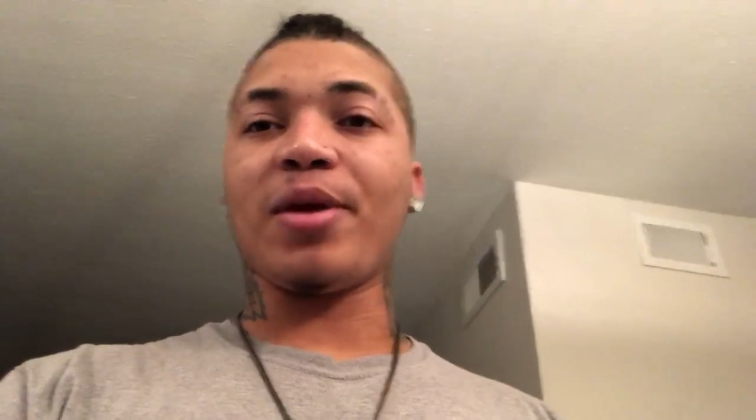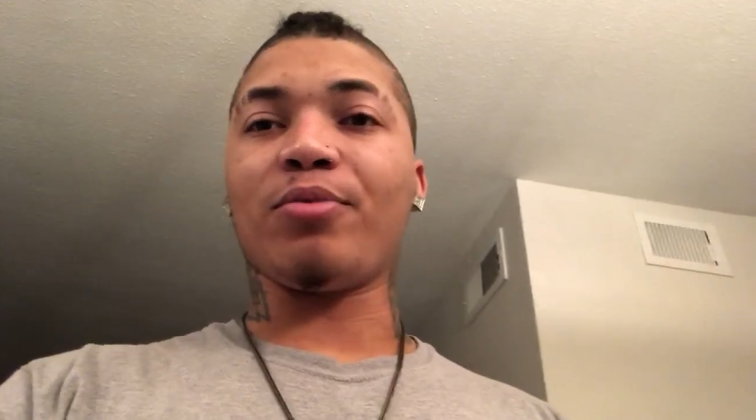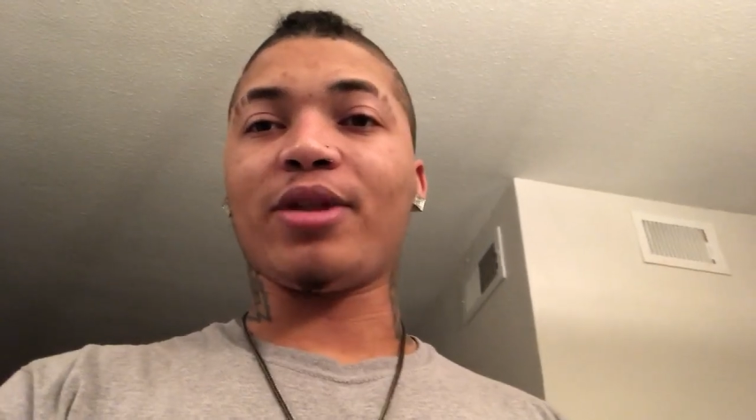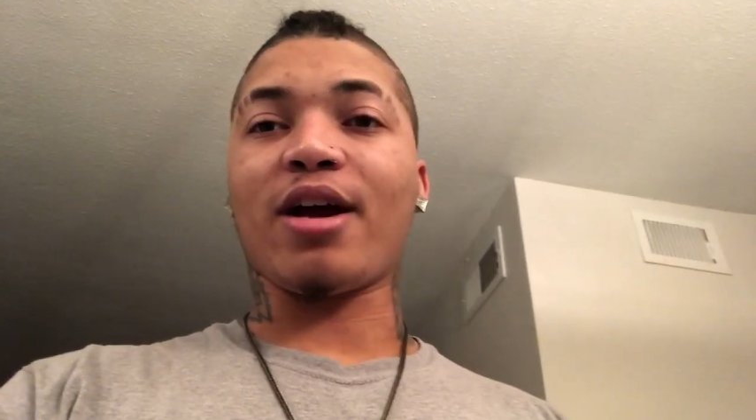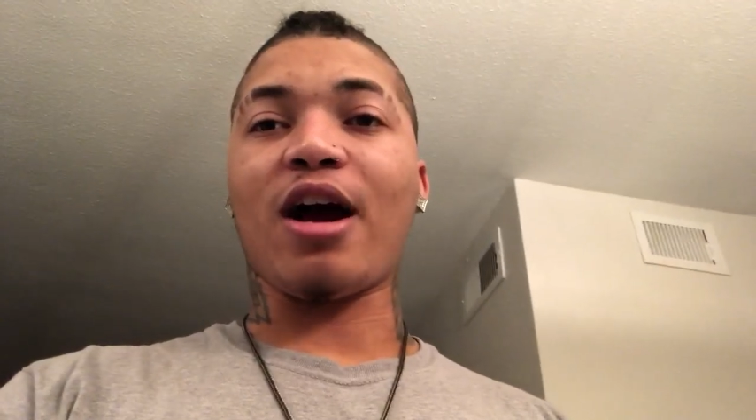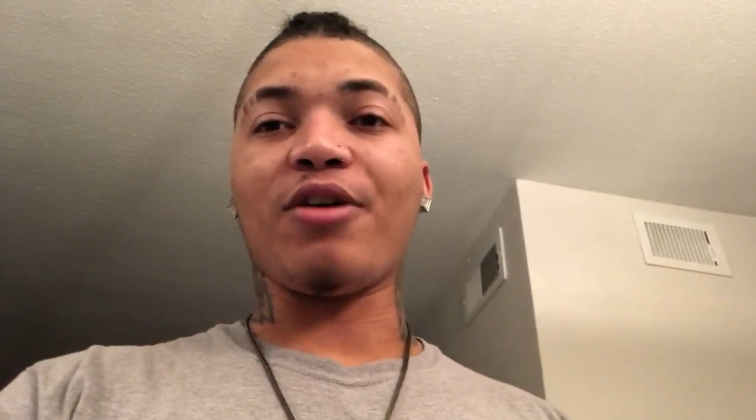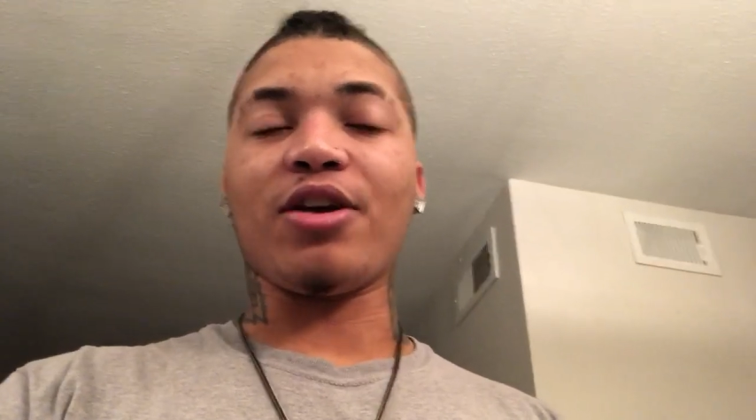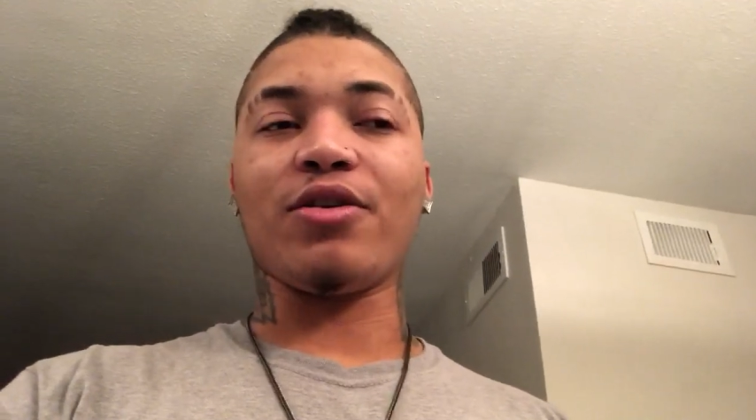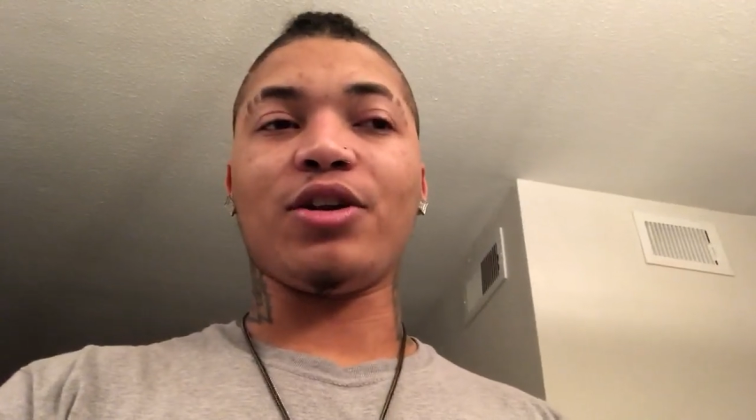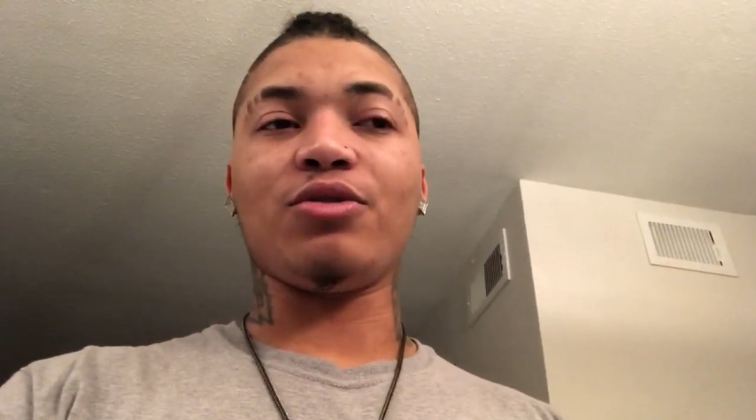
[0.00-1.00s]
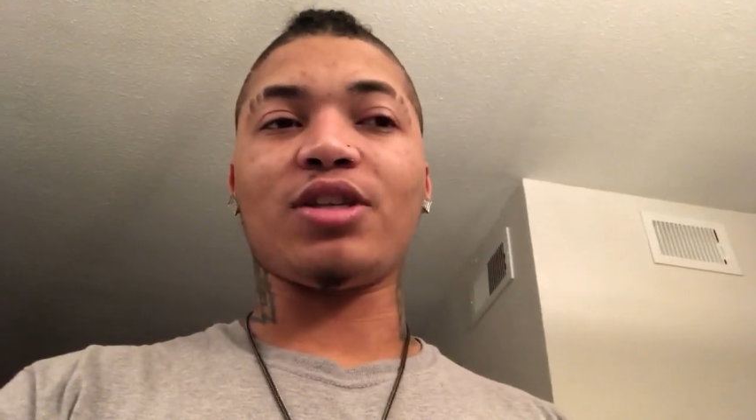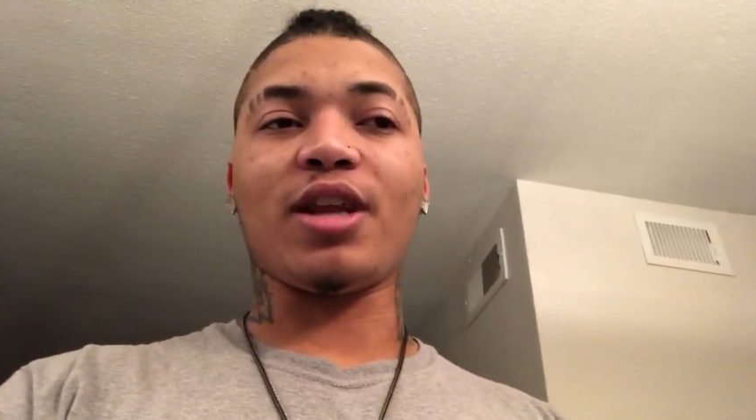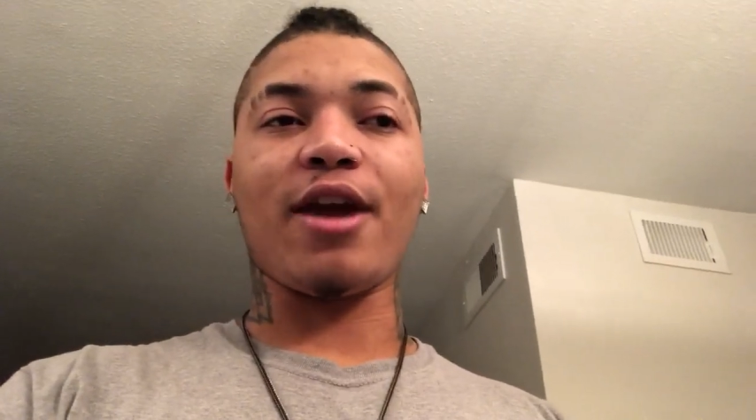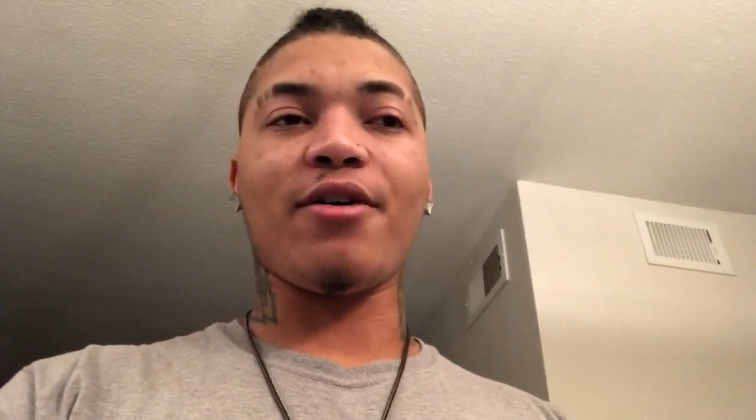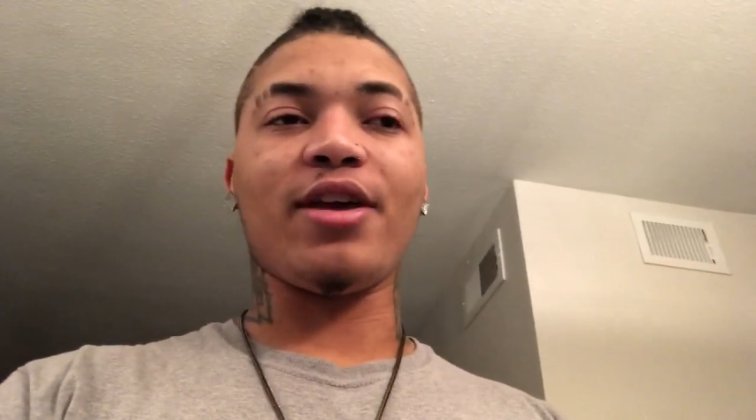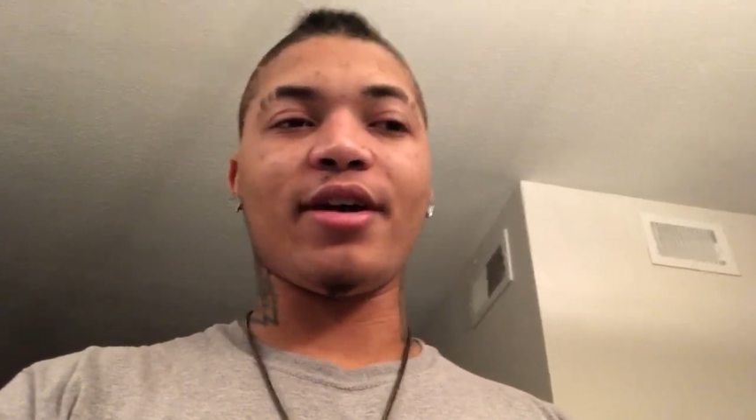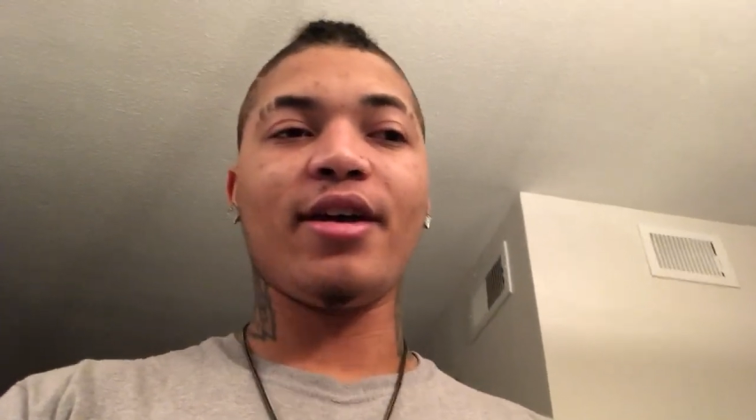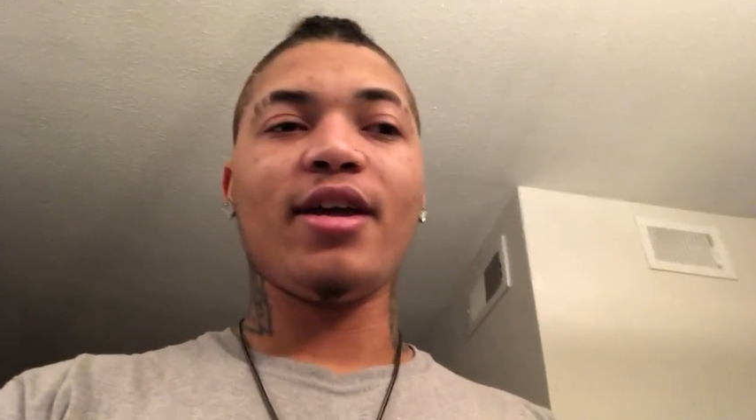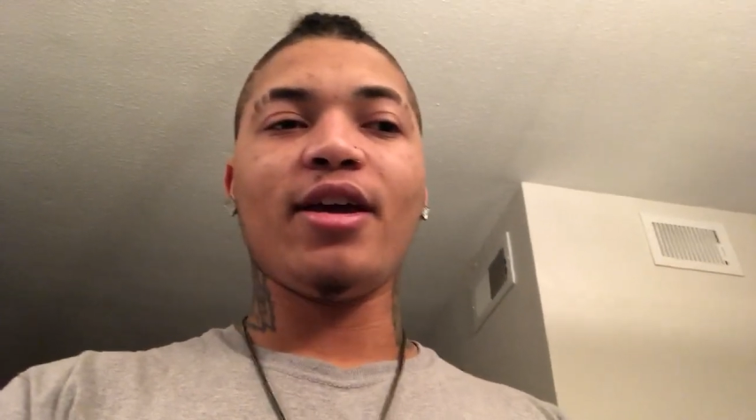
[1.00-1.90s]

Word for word: people that are out here in Houston area,